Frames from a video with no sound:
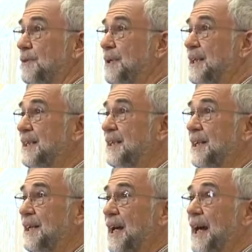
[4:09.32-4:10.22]
to be
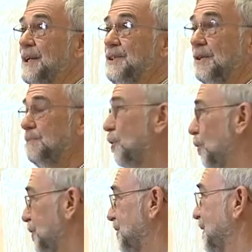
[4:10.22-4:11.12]
a
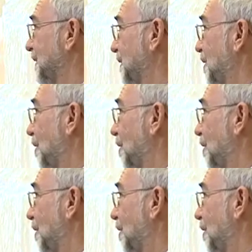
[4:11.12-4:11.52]
supporter